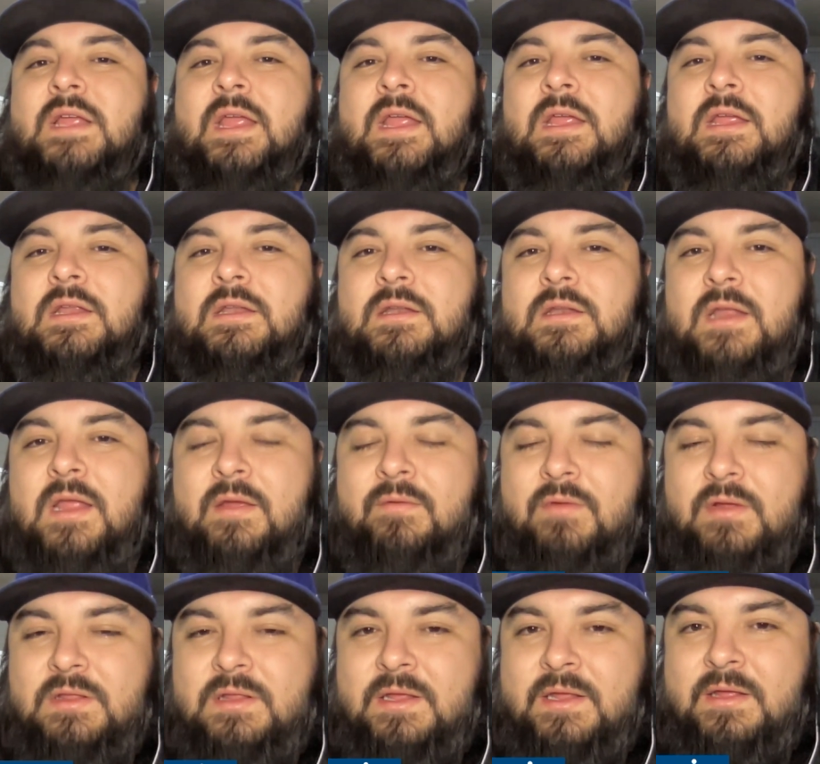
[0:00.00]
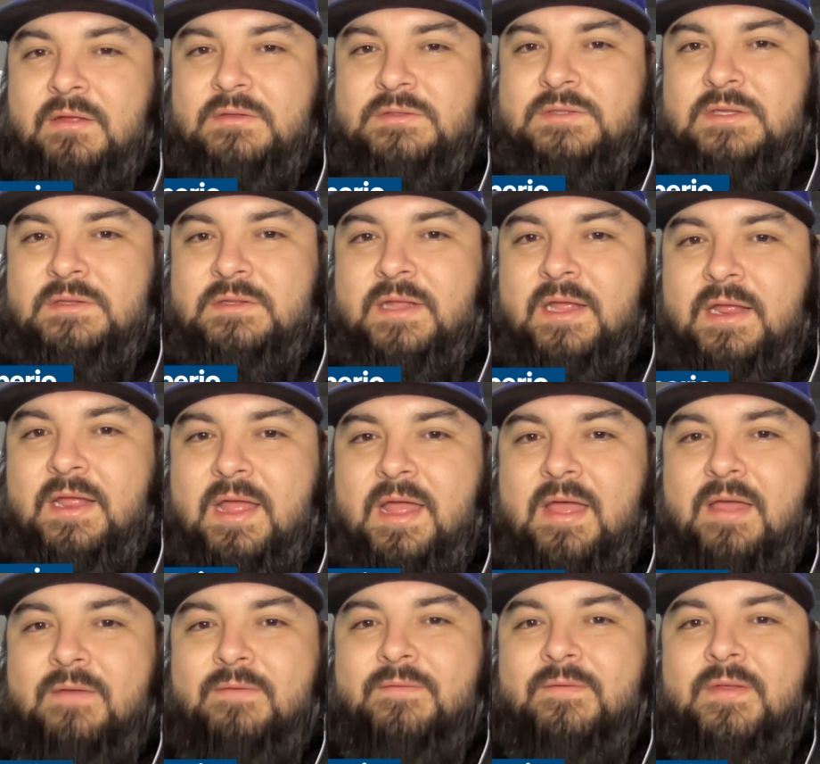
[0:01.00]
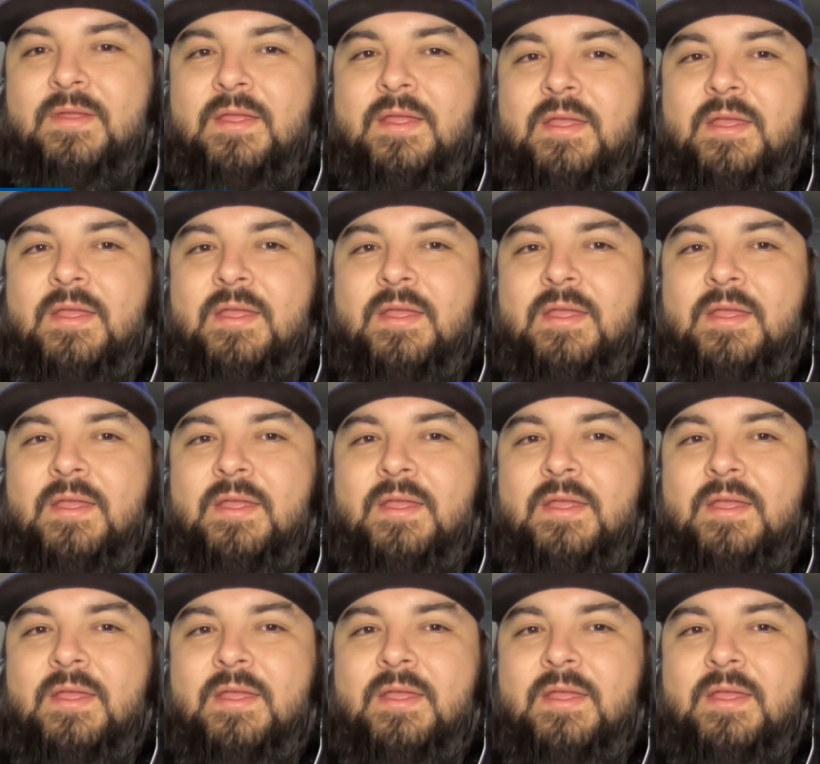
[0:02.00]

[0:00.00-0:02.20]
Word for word: and everything else that they have,